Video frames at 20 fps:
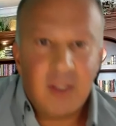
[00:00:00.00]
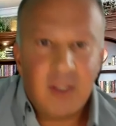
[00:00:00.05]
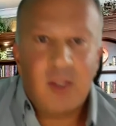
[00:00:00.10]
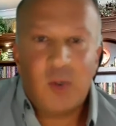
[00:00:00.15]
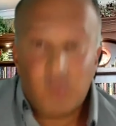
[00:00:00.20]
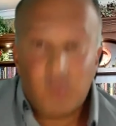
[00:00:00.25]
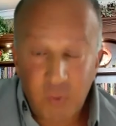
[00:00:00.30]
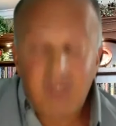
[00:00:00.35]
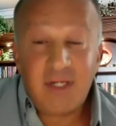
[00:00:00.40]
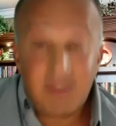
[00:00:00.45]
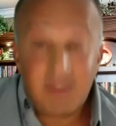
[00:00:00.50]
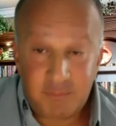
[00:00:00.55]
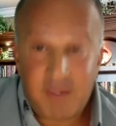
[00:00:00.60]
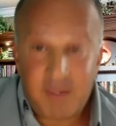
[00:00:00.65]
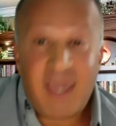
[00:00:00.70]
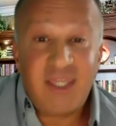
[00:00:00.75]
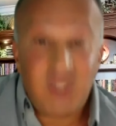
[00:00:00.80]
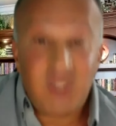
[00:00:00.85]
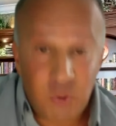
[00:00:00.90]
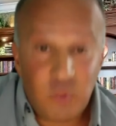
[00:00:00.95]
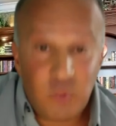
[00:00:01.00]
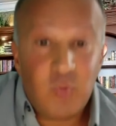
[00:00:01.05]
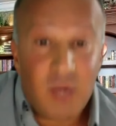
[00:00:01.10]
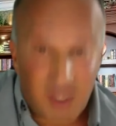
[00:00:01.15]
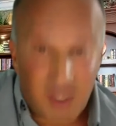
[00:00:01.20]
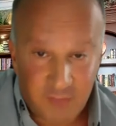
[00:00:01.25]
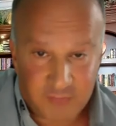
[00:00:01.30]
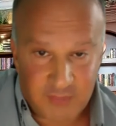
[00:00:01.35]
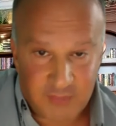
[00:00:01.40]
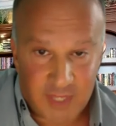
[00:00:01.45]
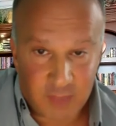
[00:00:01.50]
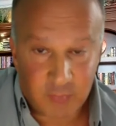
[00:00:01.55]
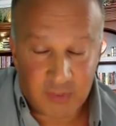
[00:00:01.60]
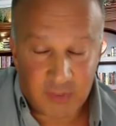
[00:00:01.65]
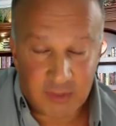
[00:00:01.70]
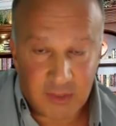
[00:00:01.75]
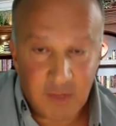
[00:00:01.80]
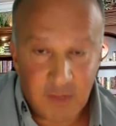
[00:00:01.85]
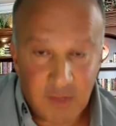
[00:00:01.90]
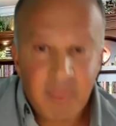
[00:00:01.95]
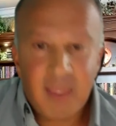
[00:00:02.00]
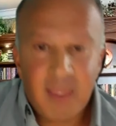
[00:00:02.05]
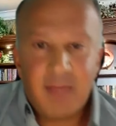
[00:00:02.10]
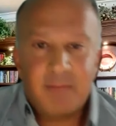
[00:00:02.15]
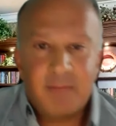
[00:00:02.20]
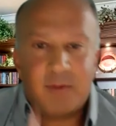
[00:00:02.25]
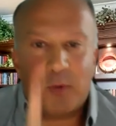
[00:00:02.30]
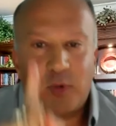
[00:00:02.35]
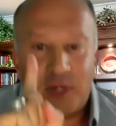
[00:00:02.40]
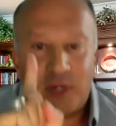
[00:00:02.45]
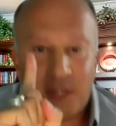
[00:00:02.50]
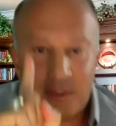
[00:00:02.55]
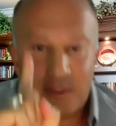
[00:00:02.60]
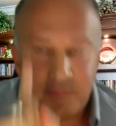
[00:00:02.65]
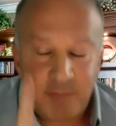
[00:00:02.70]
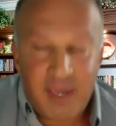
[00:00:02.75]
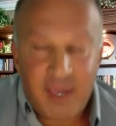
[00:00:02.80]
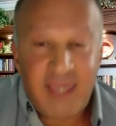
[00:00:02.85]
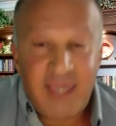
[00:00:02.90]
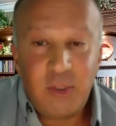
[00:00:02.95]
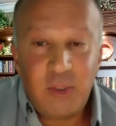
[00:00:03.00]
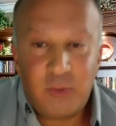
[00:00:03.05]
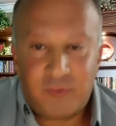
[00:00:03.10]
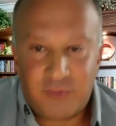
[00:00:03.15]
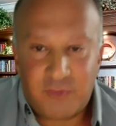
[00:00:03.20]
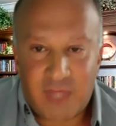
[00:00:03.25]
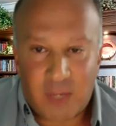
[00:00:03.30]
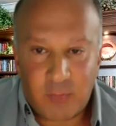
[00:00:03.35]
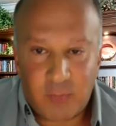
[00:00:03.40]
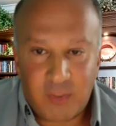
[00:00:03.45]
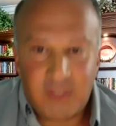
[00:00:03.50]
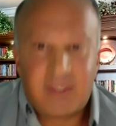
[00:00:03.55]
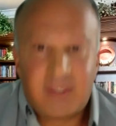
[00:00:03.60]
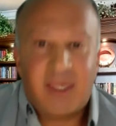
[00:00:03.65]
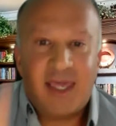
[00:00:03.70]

we're going to pay you well for that week. But we're going to pay you for that week